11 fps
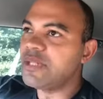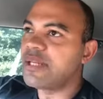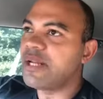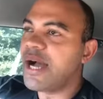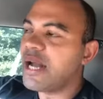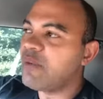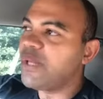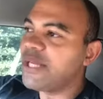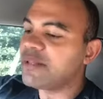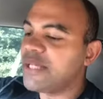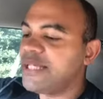How do we
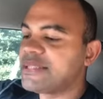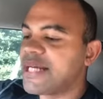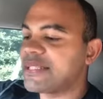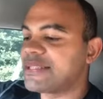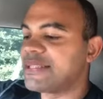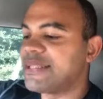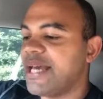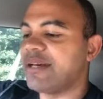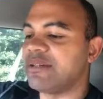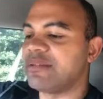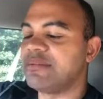get leads at
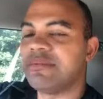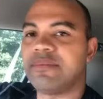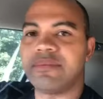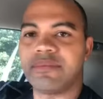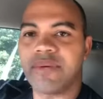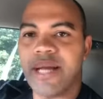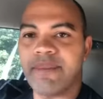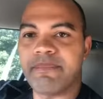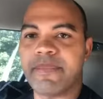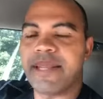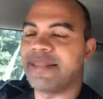scale, right?
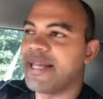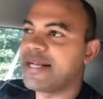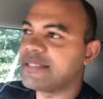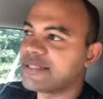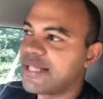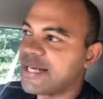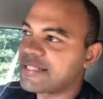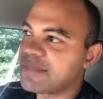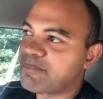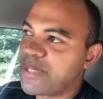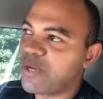That is a
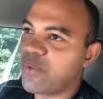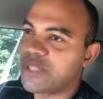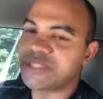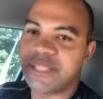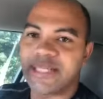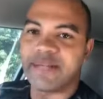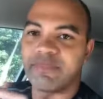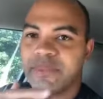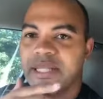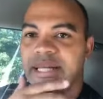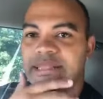big question that I get from
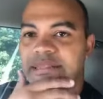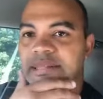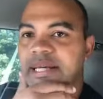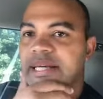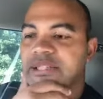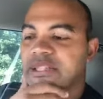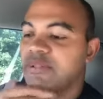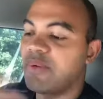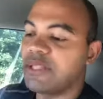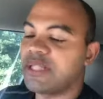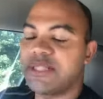clients. So that's what I
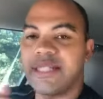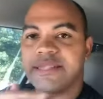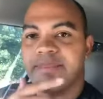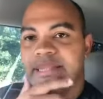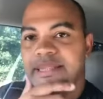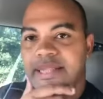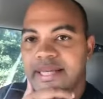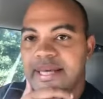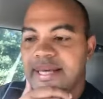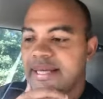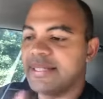want to talk to you guys about today,
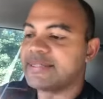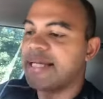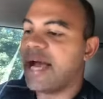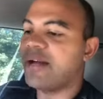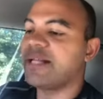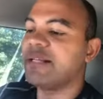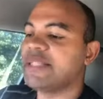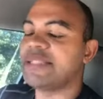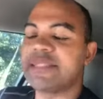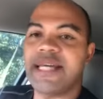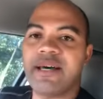is how to get leads
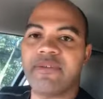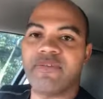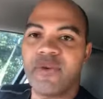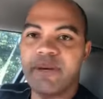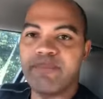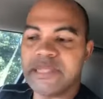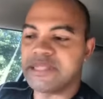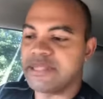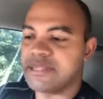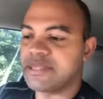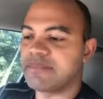at scale for your
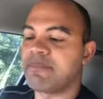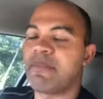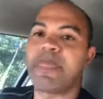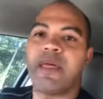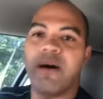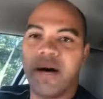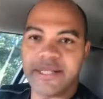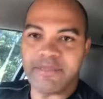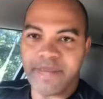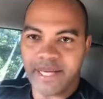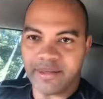business on
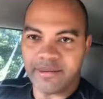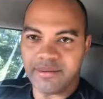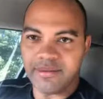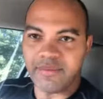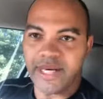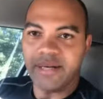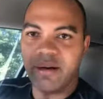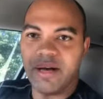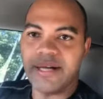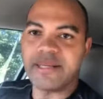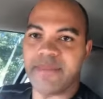demand, right?
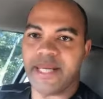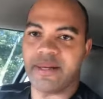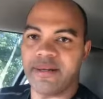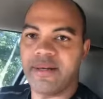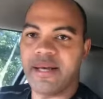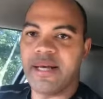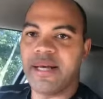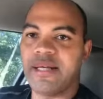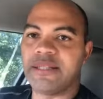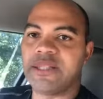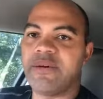On demand.
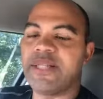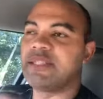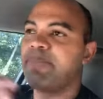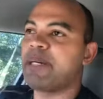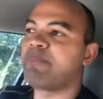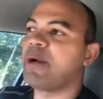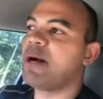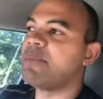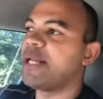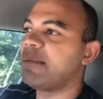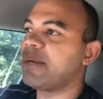So it's a big problem,
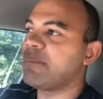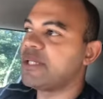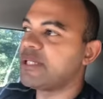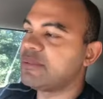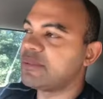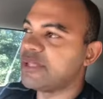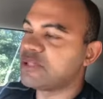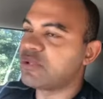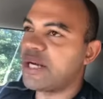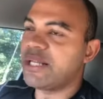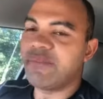and I'm going to
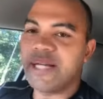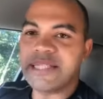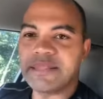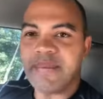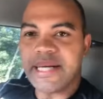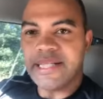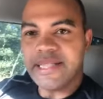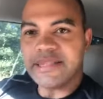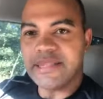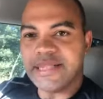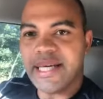try to give you guys some
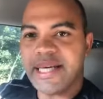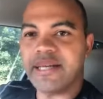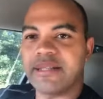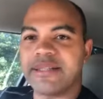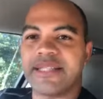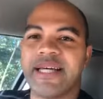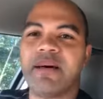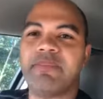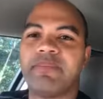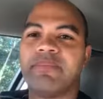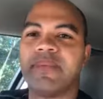ideas today to help